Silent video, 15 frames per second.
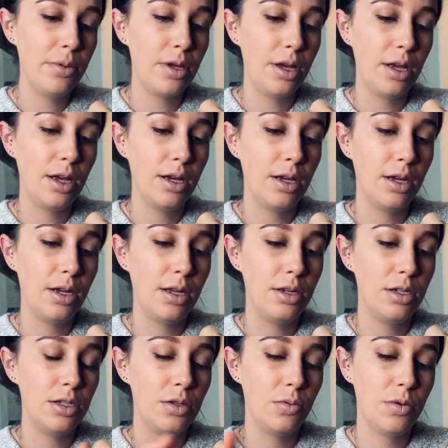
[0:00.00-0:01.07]

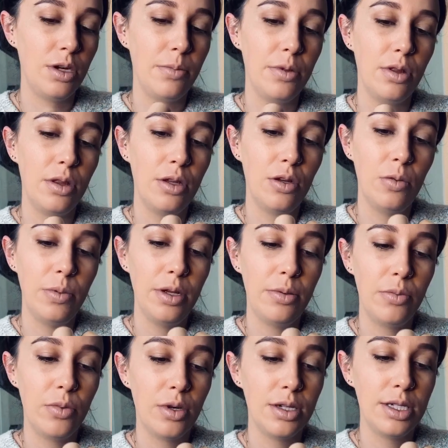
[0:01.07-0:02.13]
And when I'm a little bit
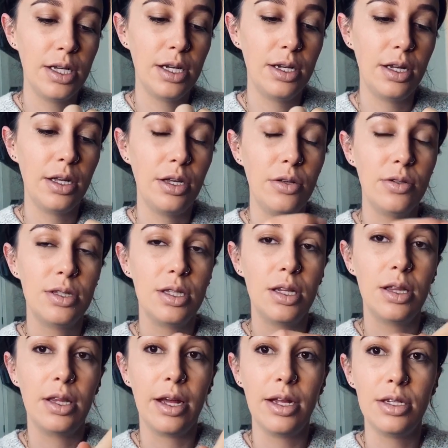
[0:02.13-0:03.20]
more tan, I use the
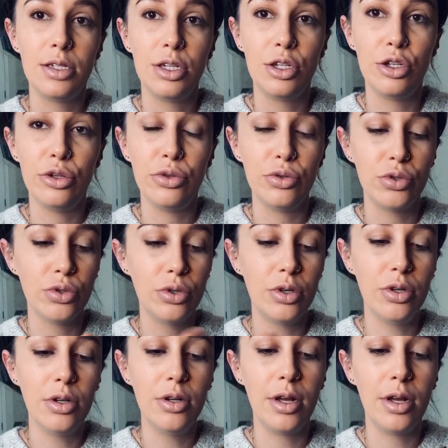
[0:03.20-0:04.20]
light to neutral,